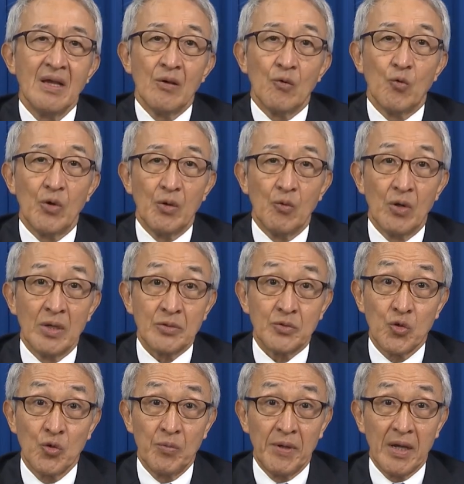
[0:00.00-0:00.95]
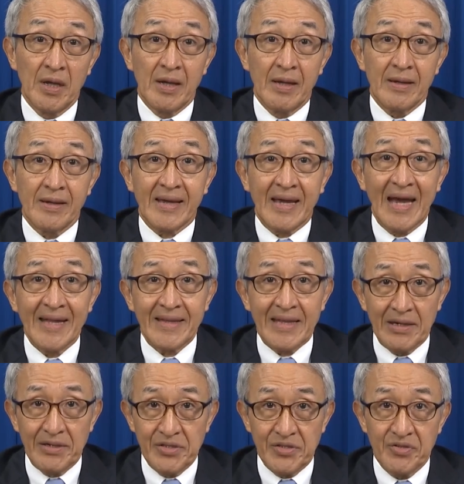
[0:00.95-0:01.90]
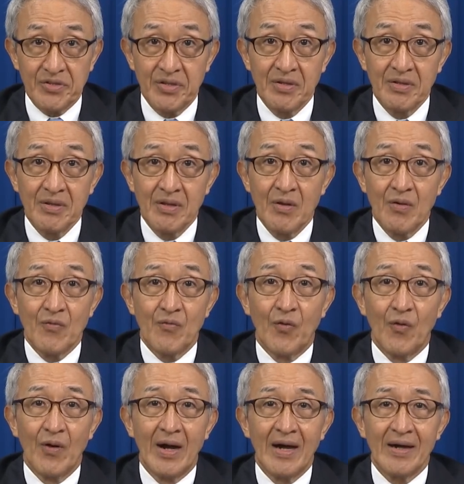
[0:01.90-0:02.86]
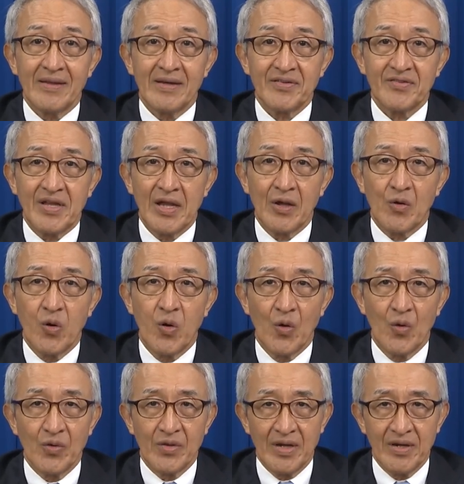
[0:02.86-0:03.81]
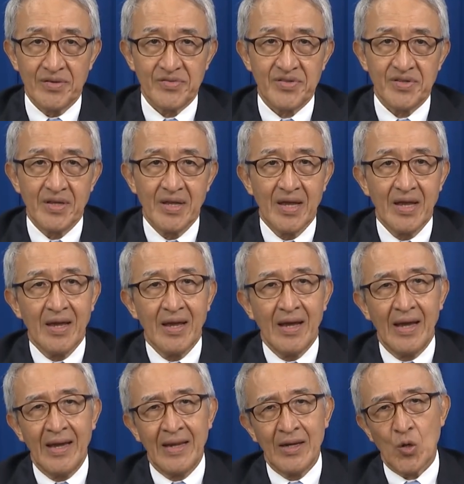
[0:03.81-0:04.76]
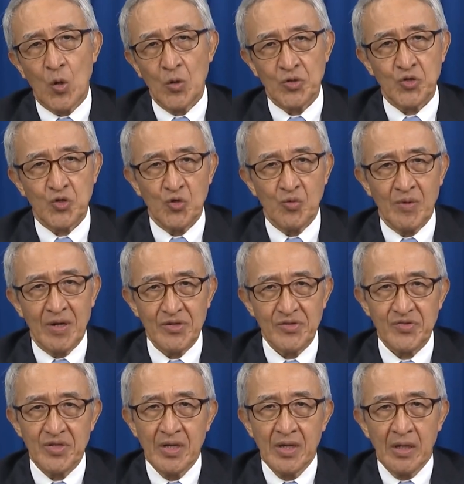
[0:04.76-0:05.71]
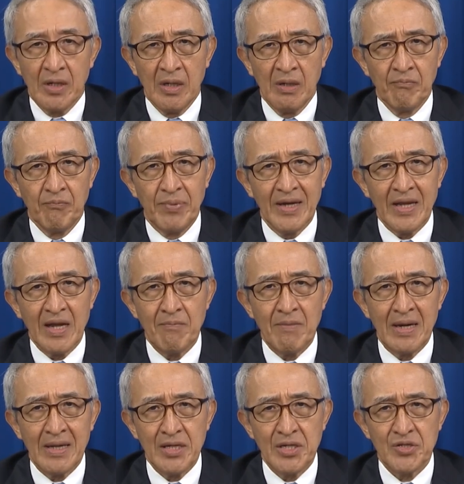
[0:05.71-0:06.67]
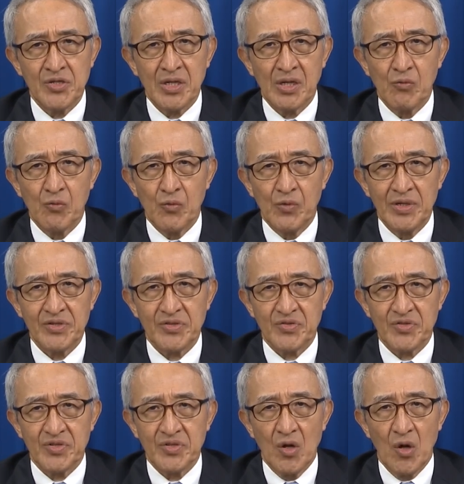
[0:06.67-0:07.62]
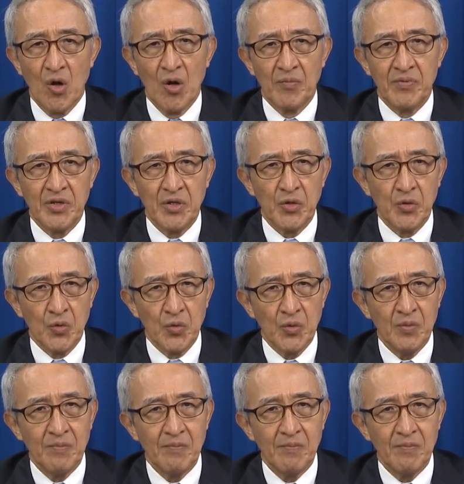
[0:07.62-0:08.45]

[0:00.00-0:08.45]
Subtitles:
We want to be catalyst for other stakeholders and consumers in better managing risks of new